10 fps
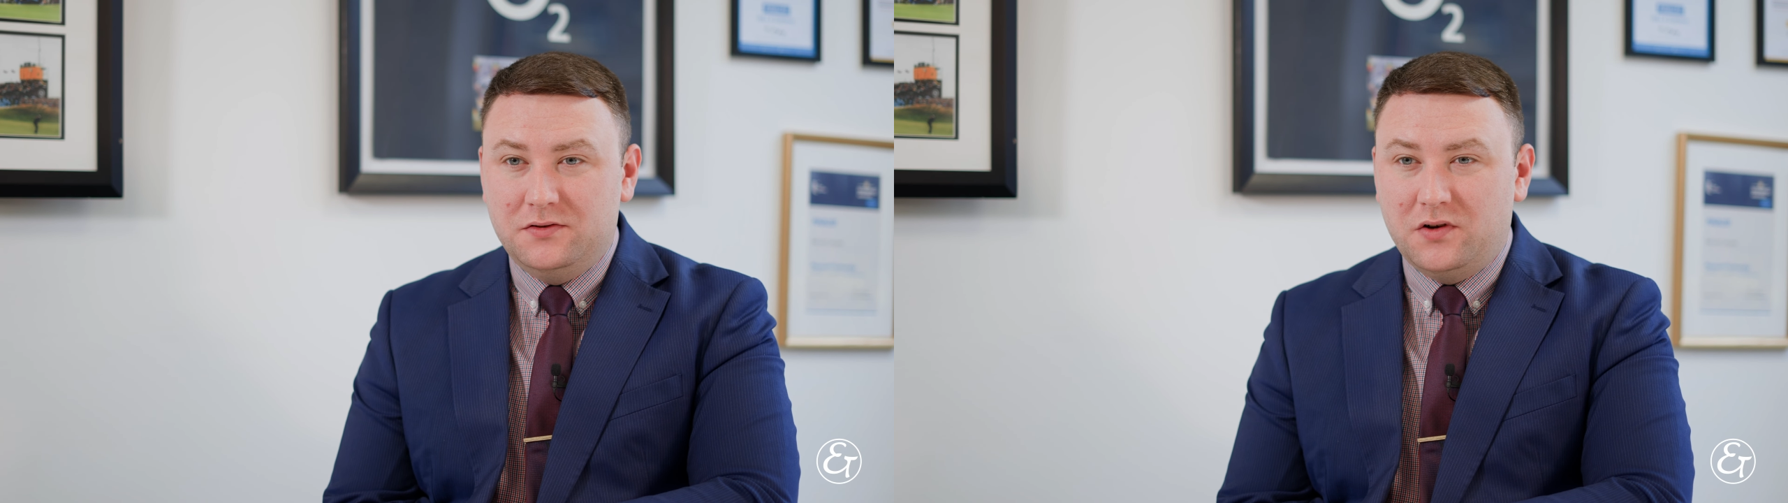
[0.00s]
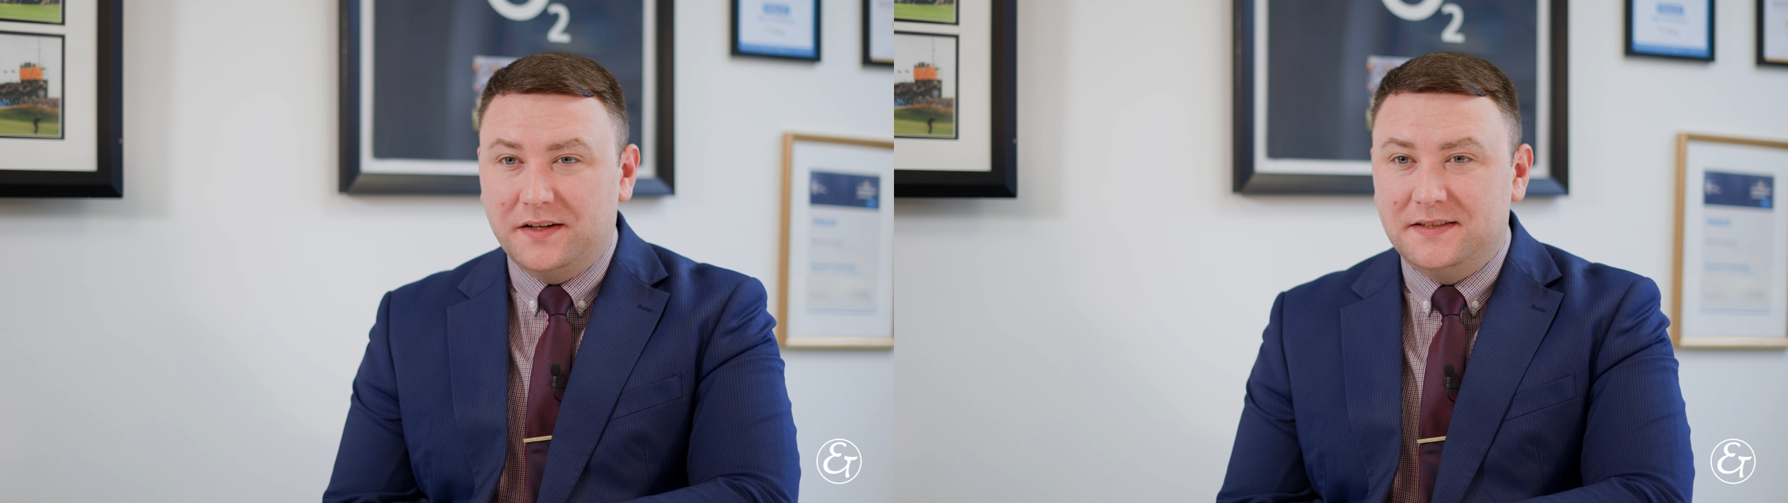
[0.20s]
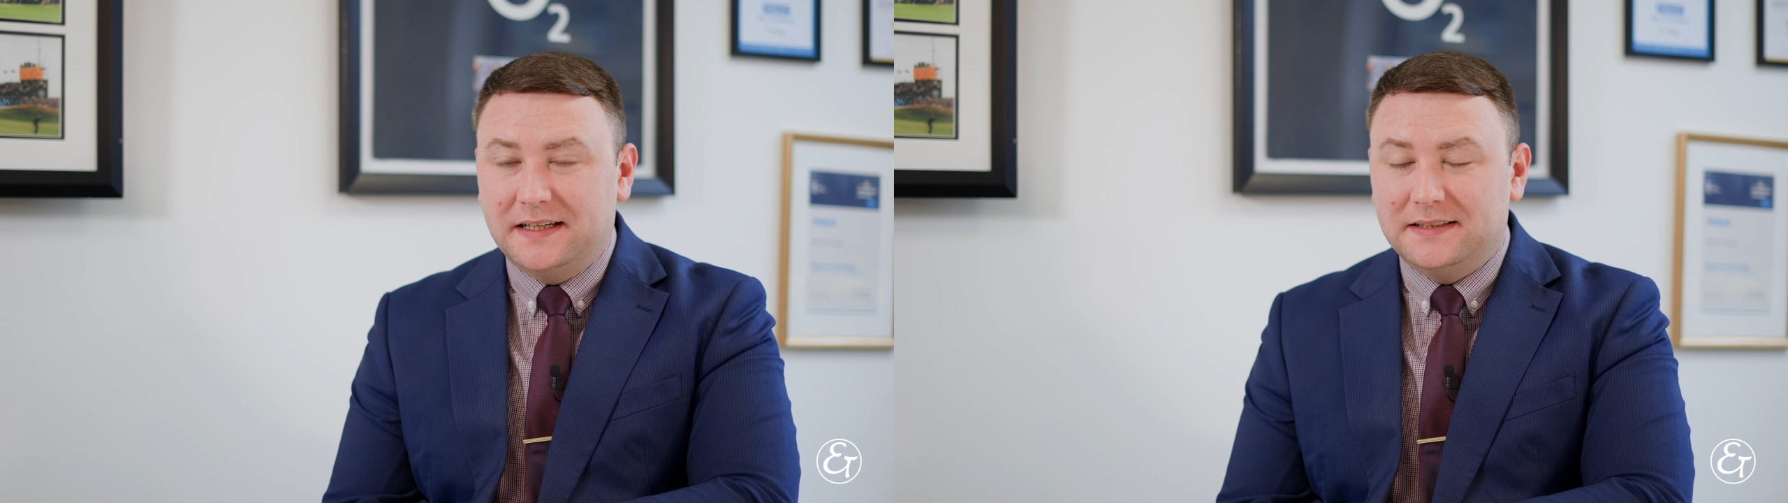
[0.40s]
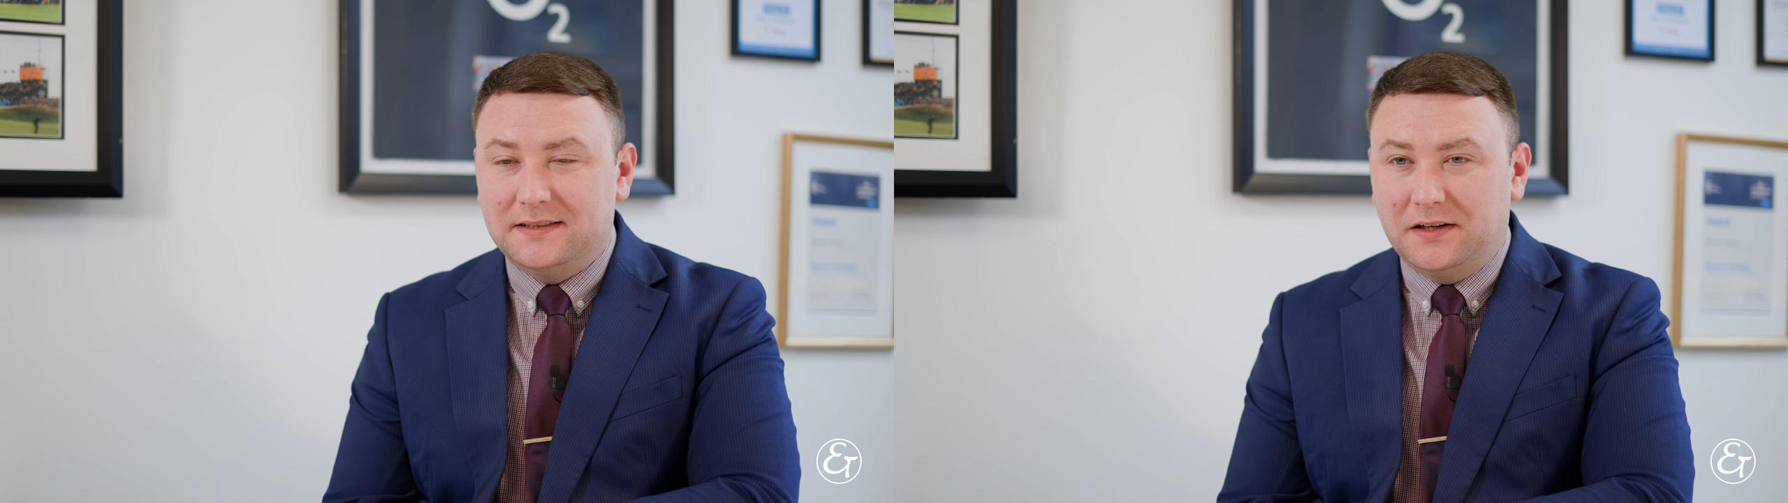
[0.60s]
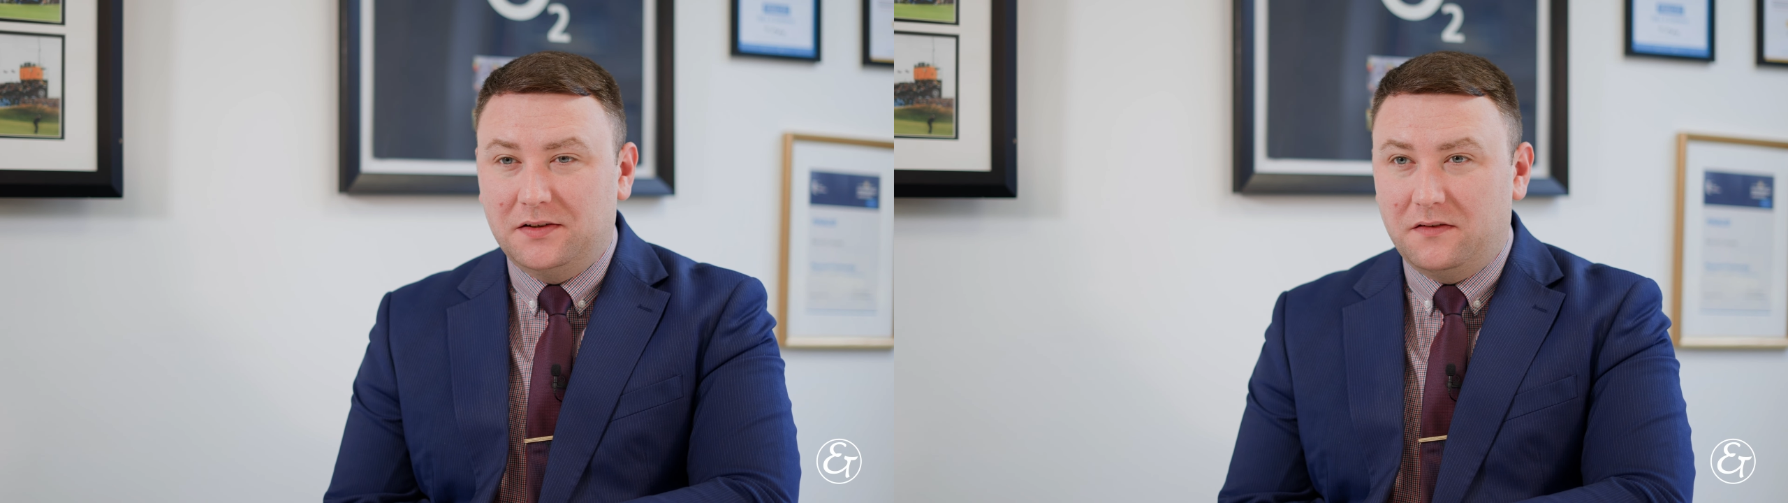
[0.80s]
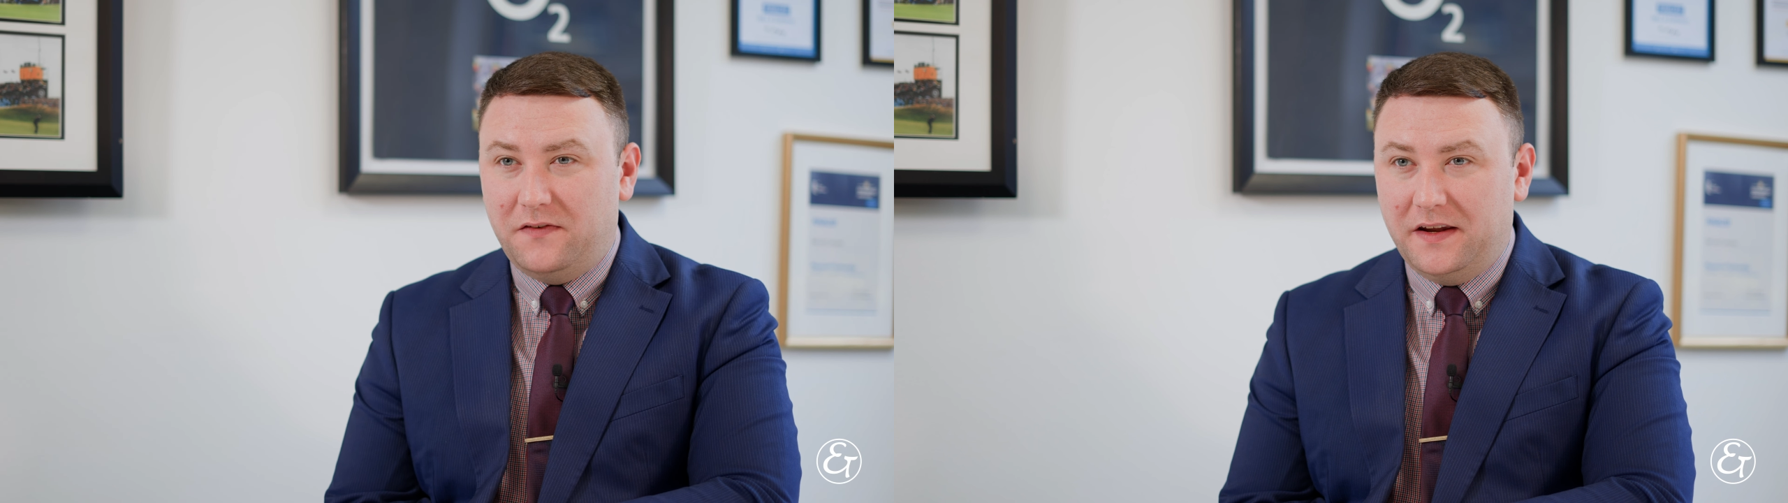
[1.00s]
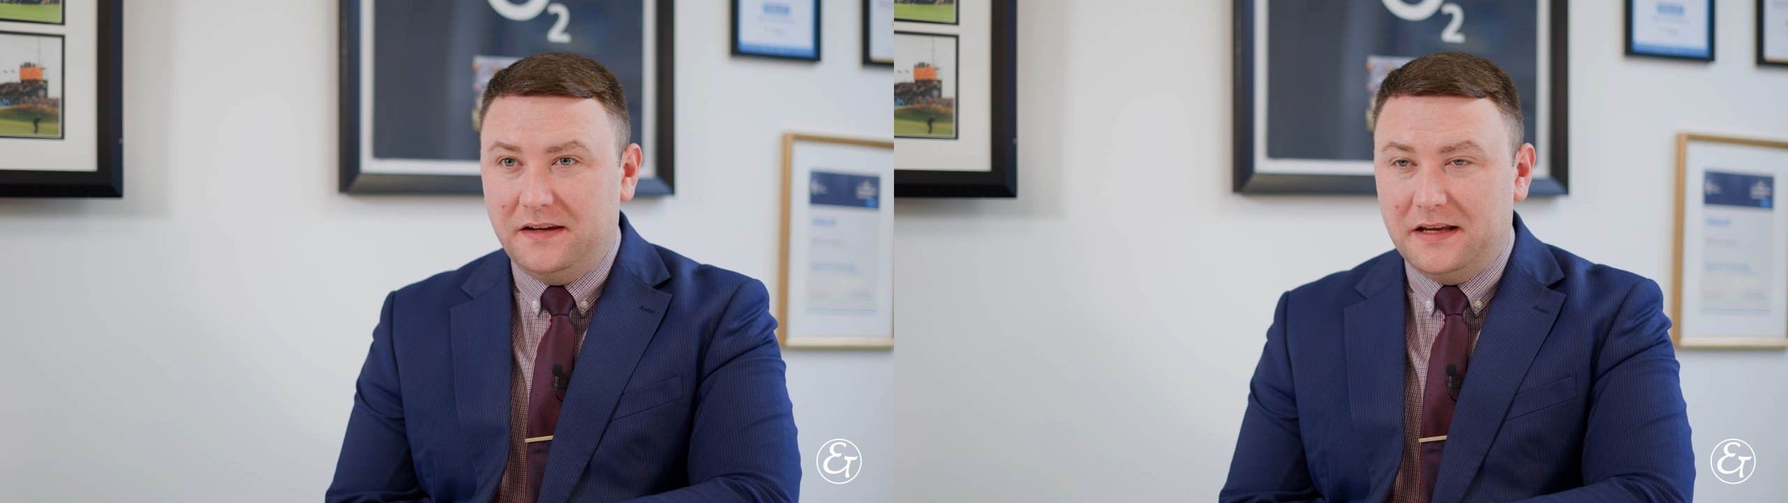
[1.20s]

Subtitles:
trying to set aside or defend